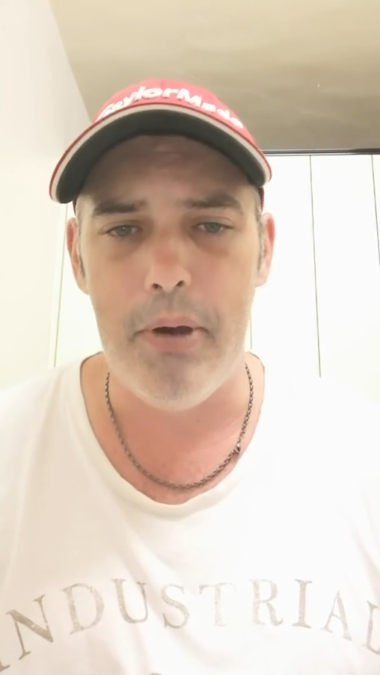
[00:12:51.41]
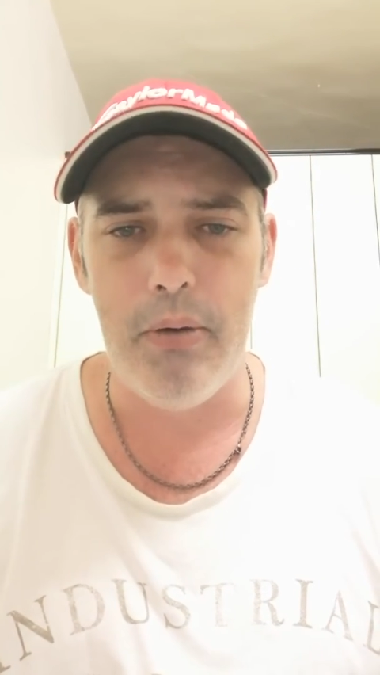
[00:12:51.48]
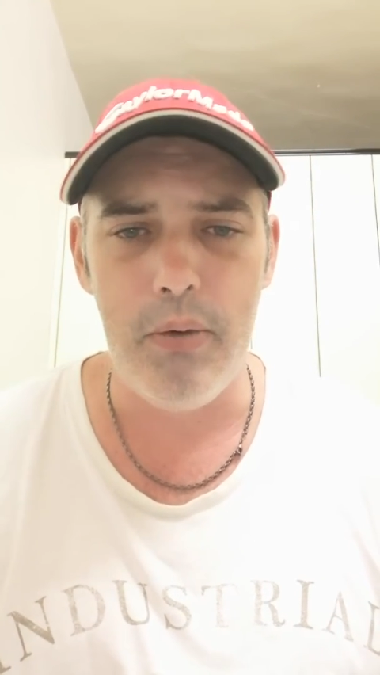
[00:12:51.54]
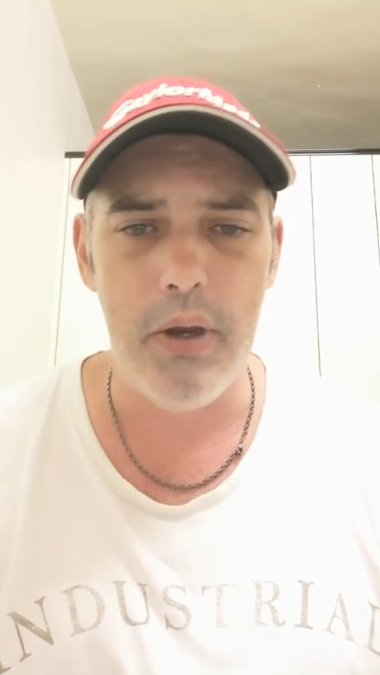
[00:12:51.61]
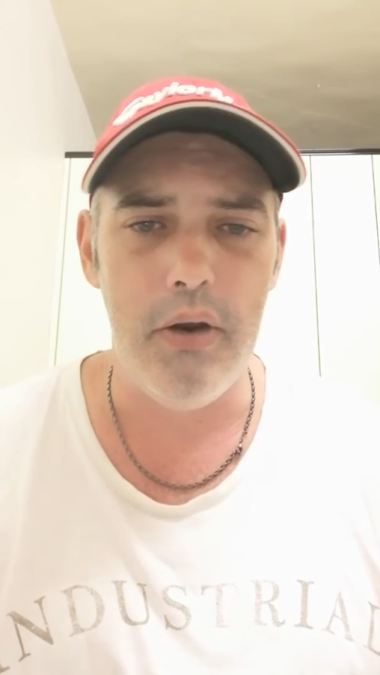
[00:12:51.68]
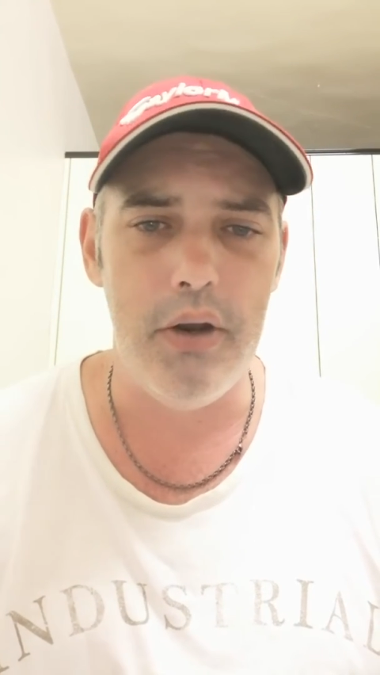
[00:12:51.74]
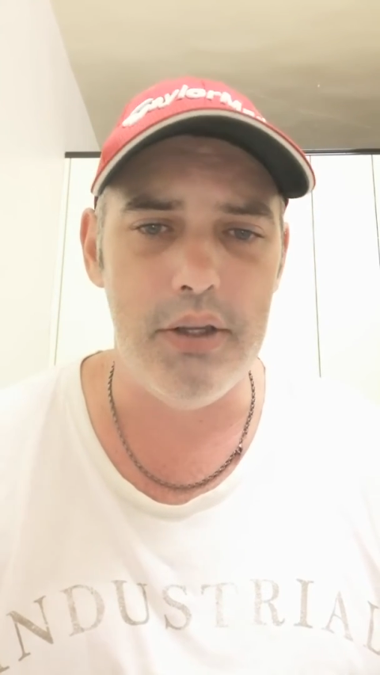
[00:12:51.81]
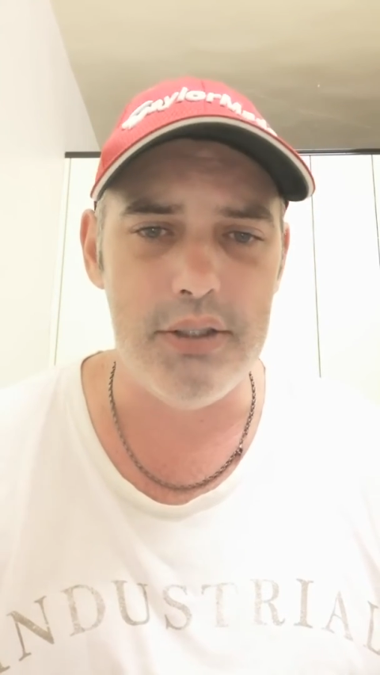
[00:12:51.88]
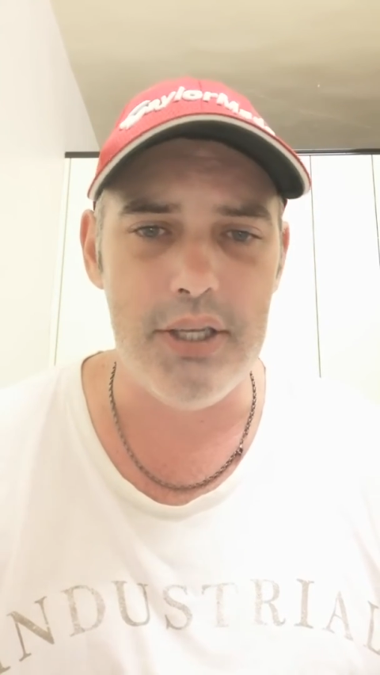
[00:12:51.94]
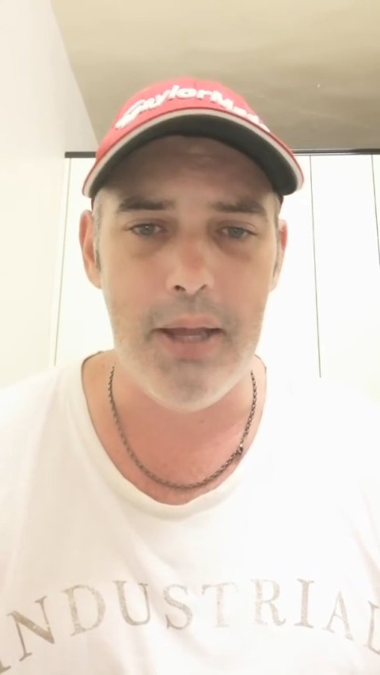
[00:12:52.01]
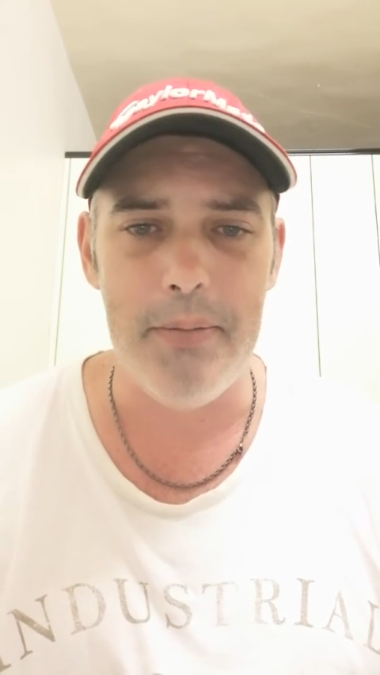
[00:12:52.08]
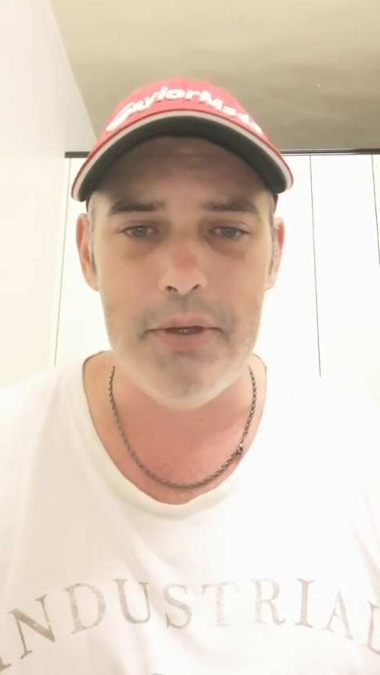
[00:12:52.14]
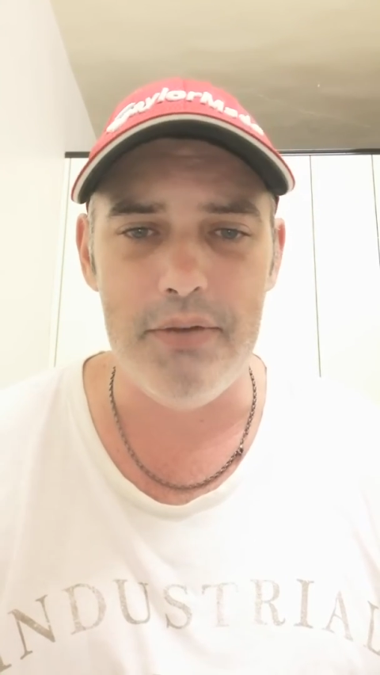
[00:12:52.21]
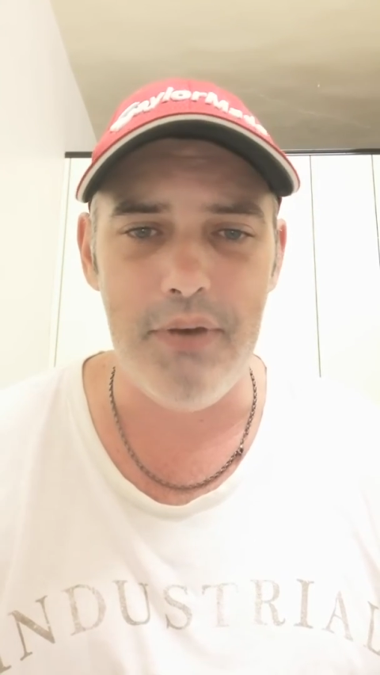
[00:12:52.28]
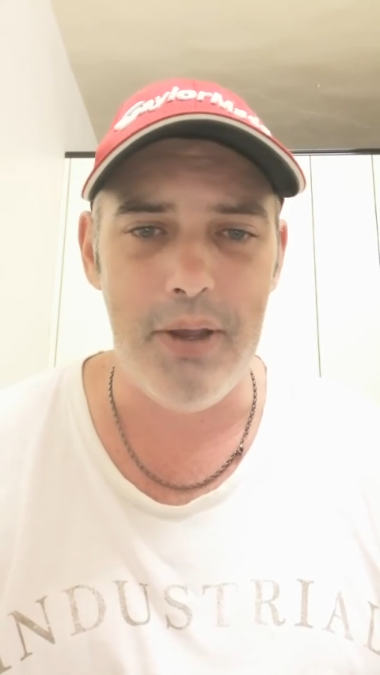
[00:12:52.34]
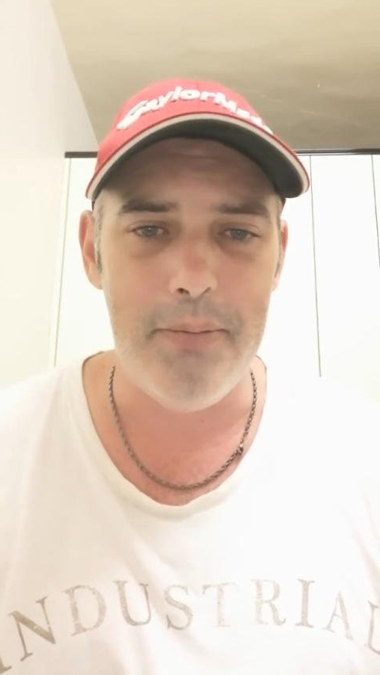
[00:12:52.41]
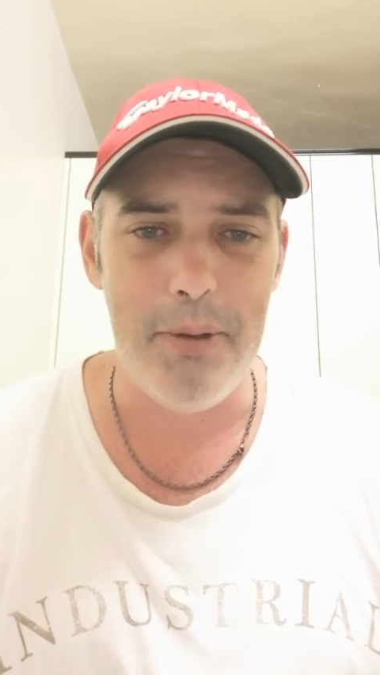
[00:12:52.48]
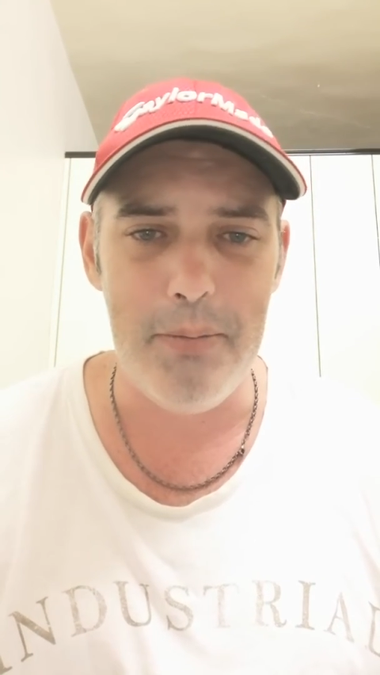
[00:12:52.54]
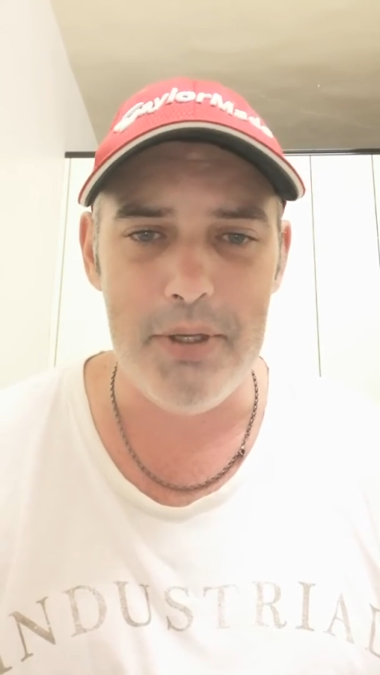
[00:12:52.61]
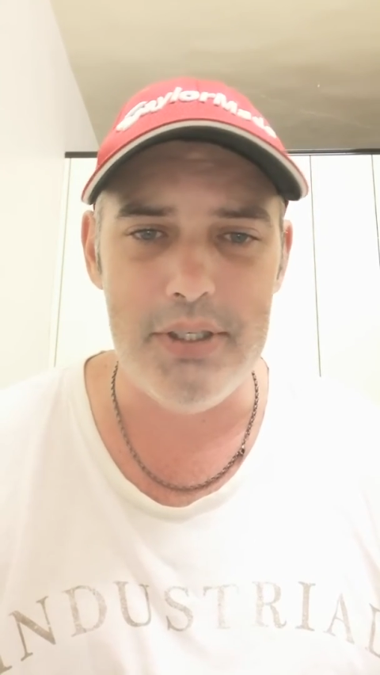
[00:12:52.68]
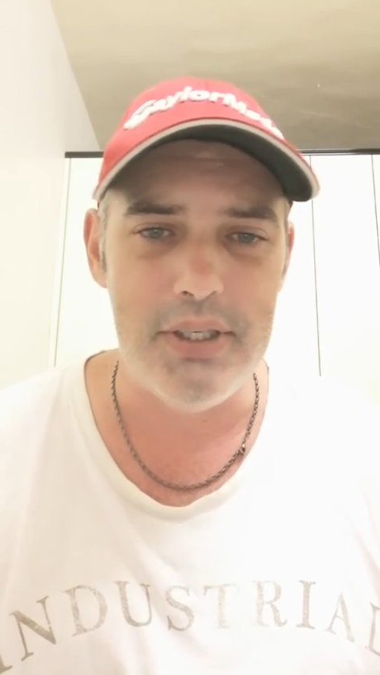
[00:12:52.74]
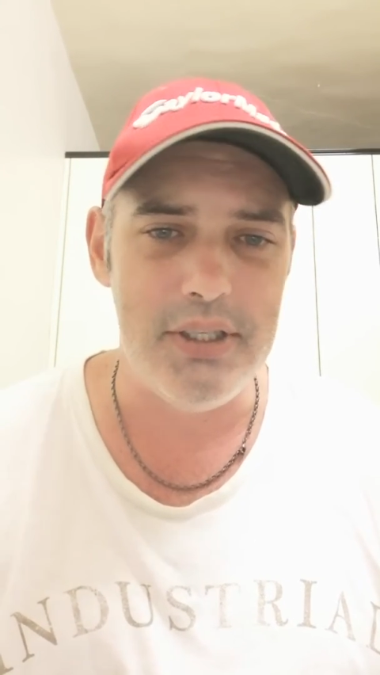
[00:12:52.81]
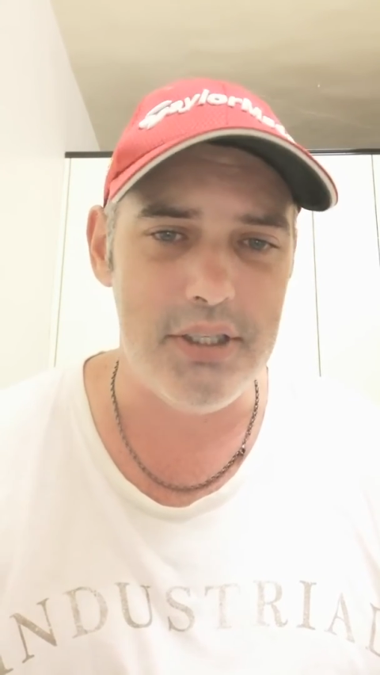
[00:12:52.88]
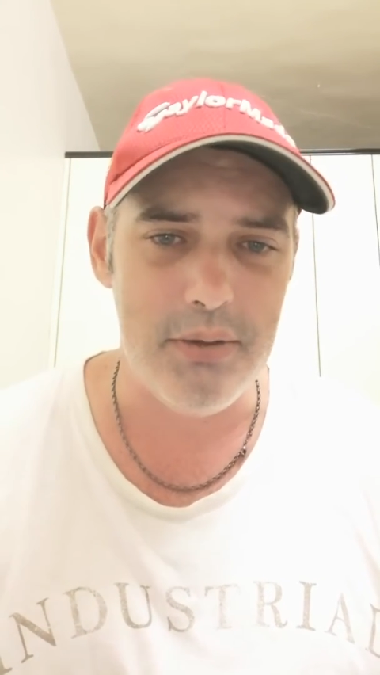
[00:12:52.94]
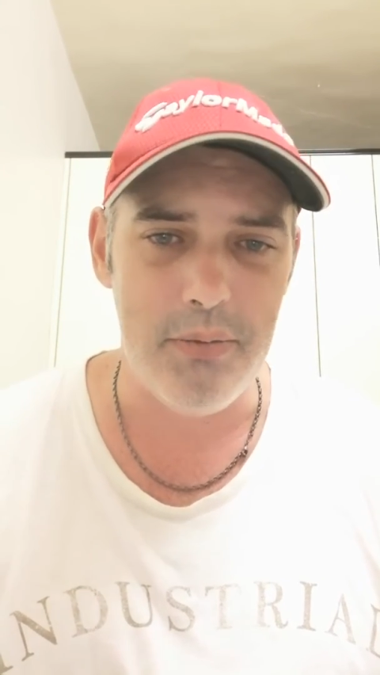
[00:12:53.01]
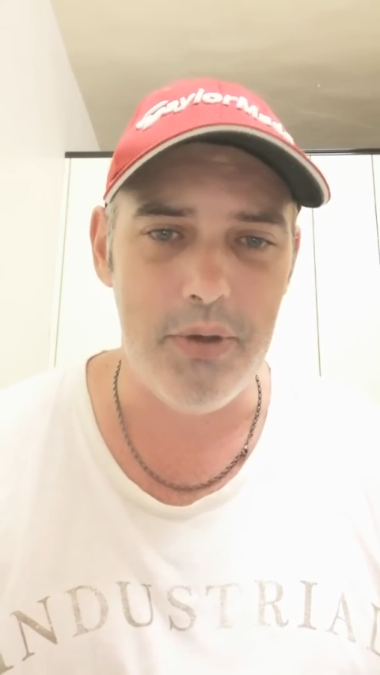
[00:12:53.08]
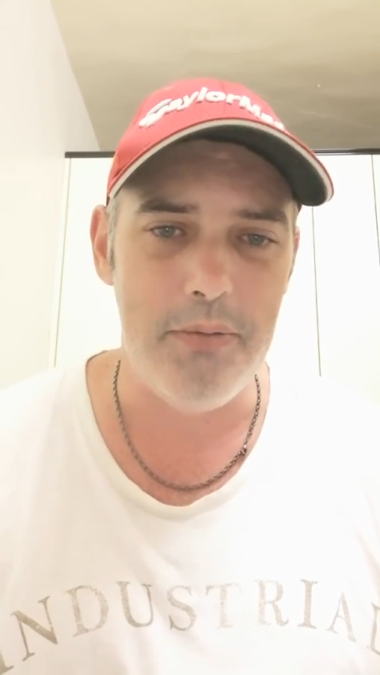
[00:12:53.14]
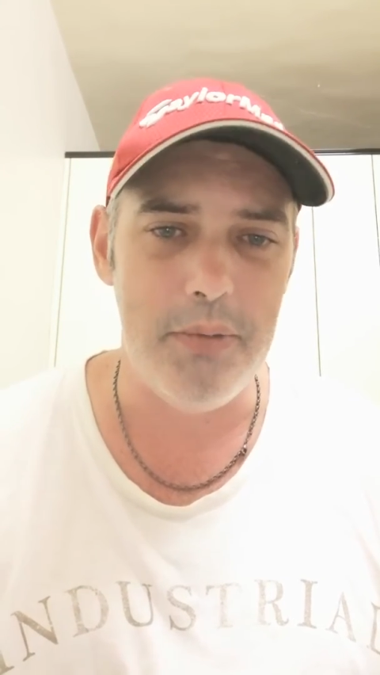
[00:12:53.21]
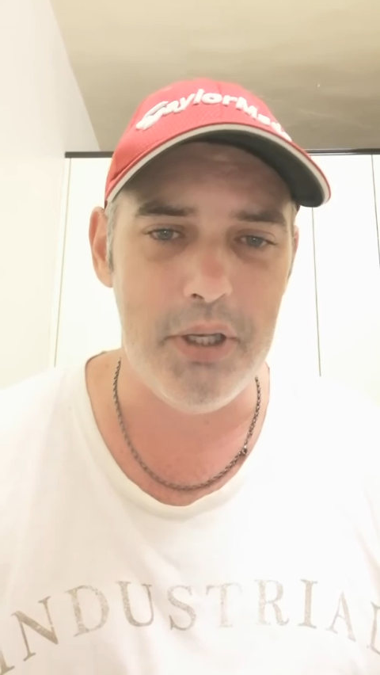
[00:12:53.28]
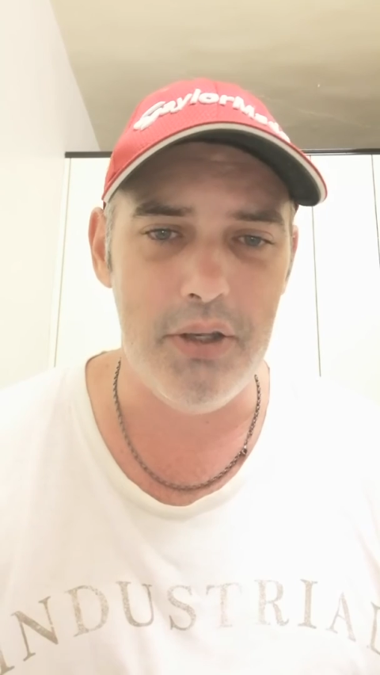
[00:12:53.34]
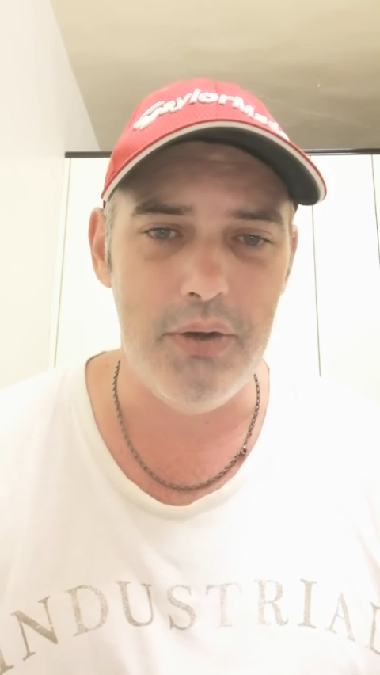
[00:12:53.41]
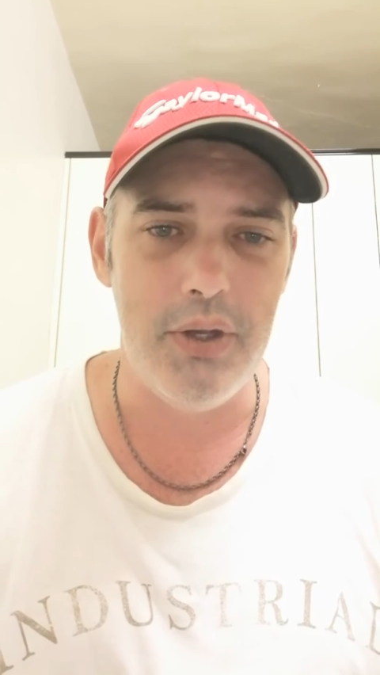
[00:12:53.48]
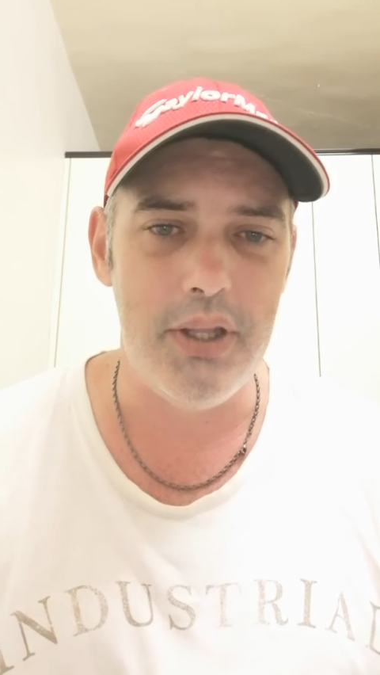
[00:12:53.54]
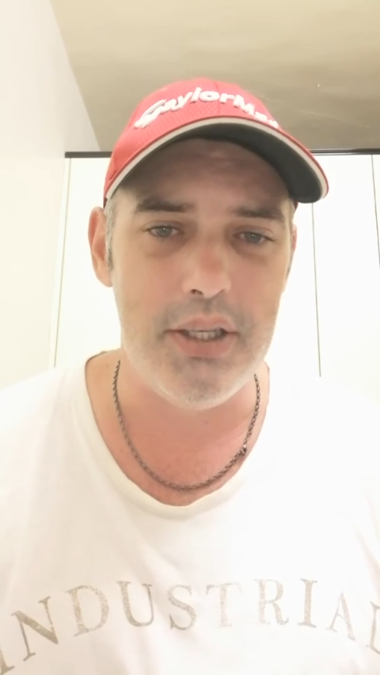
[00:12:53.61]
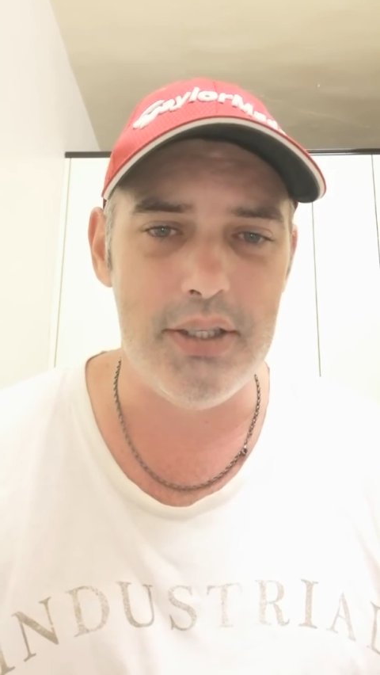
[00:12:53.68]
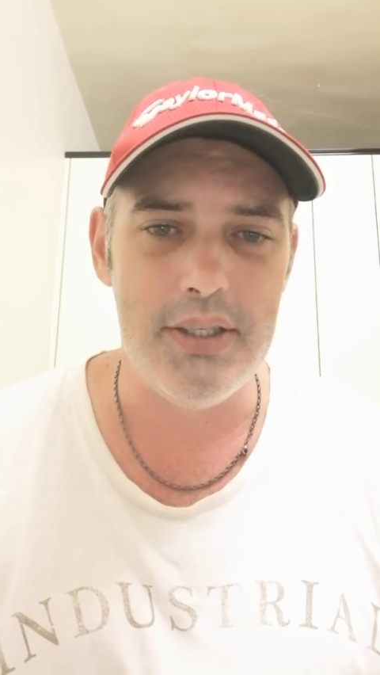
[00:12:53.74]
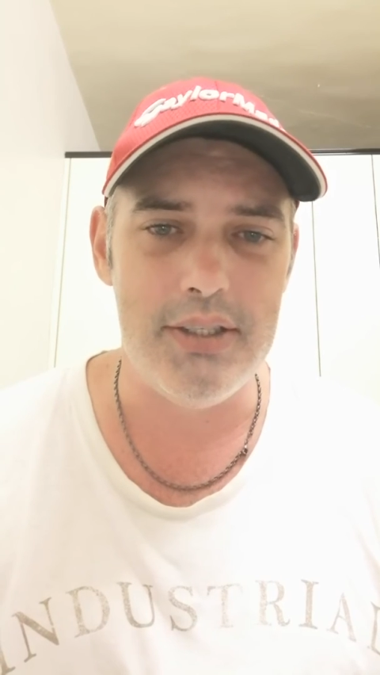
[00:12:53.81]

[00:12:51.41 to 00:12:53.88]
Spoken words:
but we're an established family business and we've been doing this